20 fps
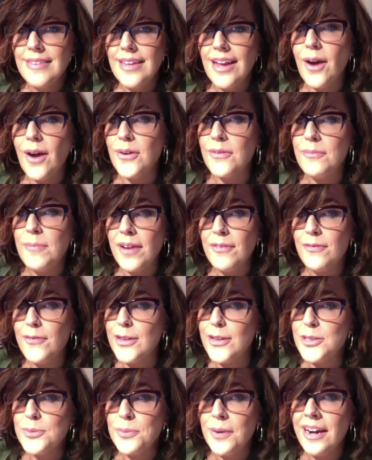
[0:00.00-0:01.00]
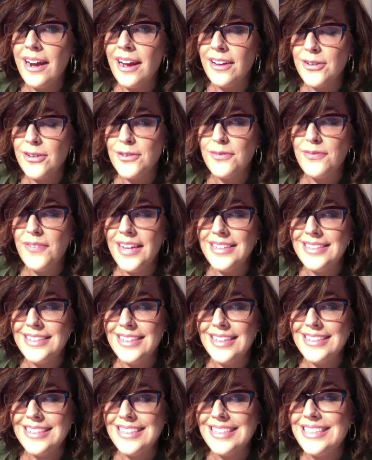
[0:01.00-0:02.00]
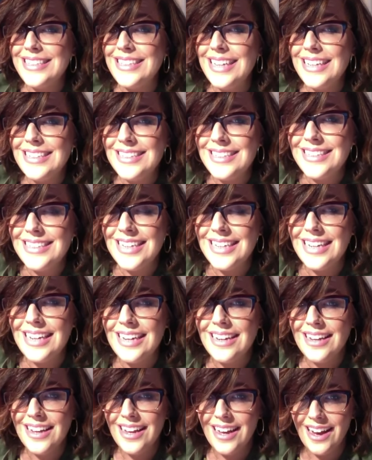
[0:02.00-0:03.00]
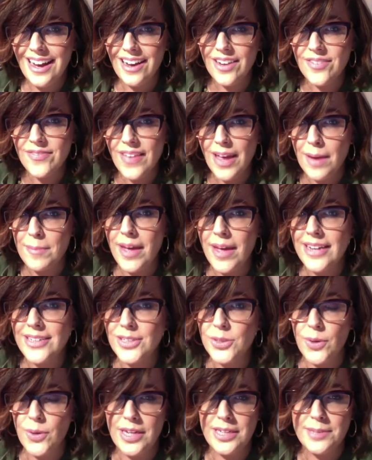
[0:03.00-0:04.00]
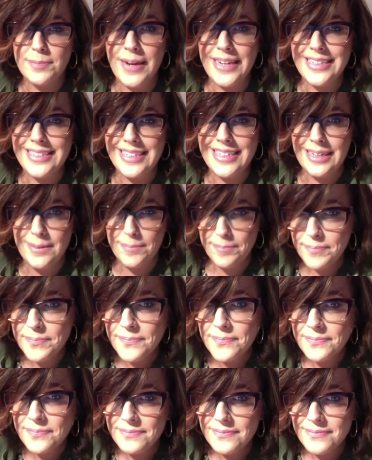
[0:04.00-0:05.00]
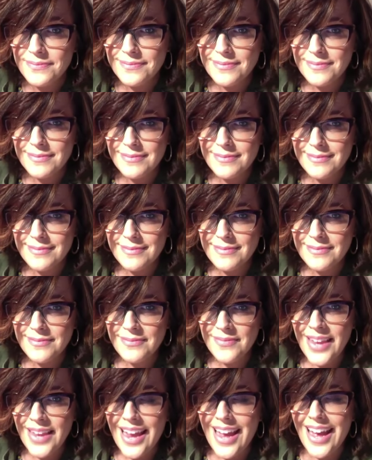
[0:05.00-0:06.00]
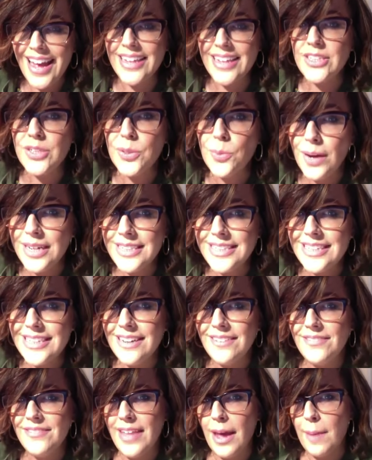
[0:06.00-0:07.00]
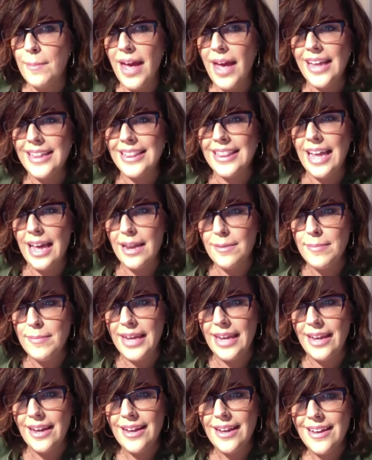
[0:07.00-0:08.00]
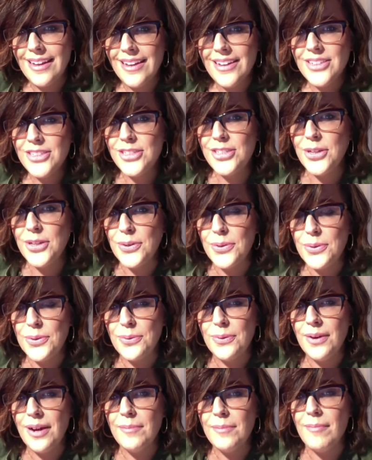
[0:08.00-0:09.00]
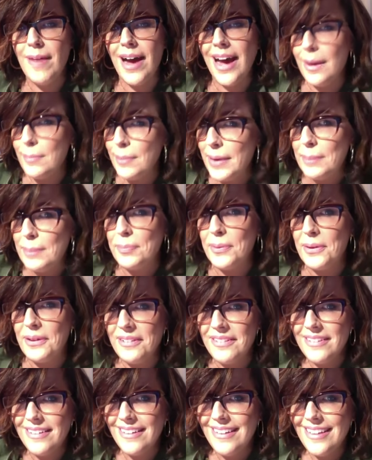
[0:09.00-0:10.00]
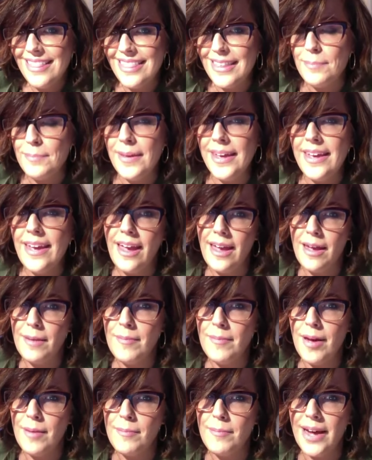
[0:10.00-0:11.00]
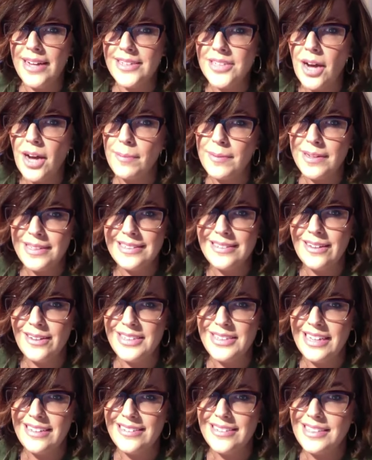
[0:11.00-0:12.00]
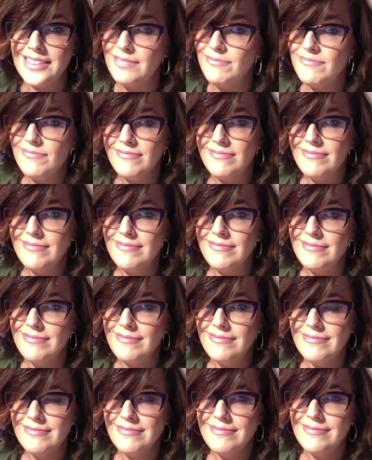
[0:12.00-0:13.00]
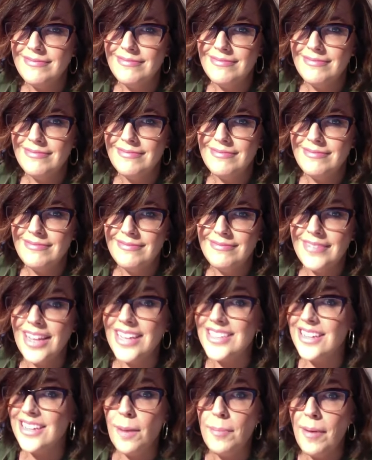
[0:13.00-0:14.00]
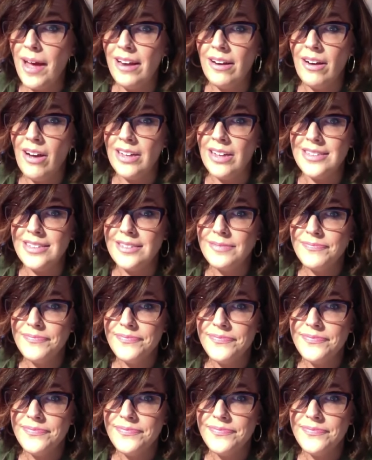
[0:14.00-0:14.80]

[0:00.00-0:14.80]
Out of my first 100 faces, 60 of them had joined my team, and 20 of them had led me to my people that became my top consultants. That's not bad odds.